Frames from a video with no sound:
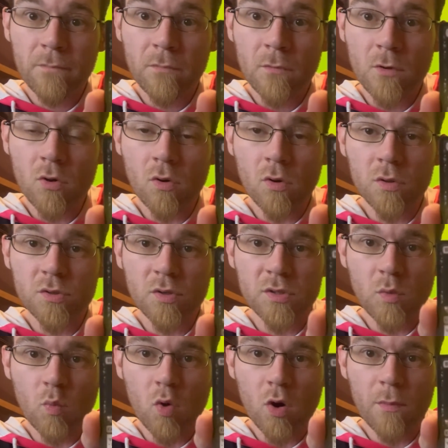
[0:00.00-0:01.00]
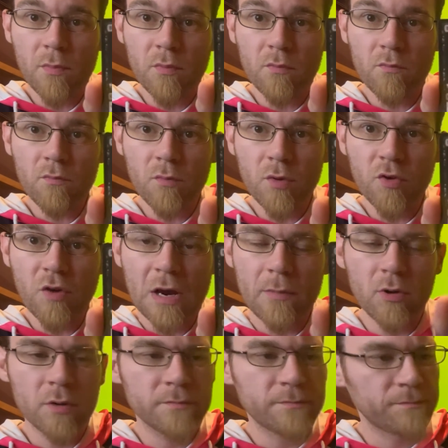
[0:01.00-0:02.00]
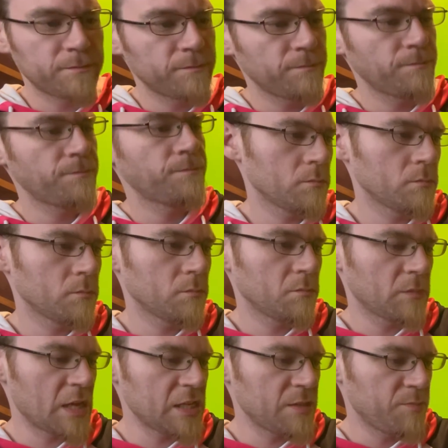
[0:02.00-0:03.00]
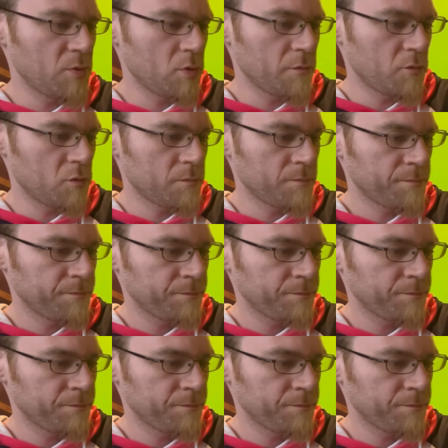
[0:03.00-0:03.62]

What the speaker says: Cool, so it's a warp regrabber. That's beautiful.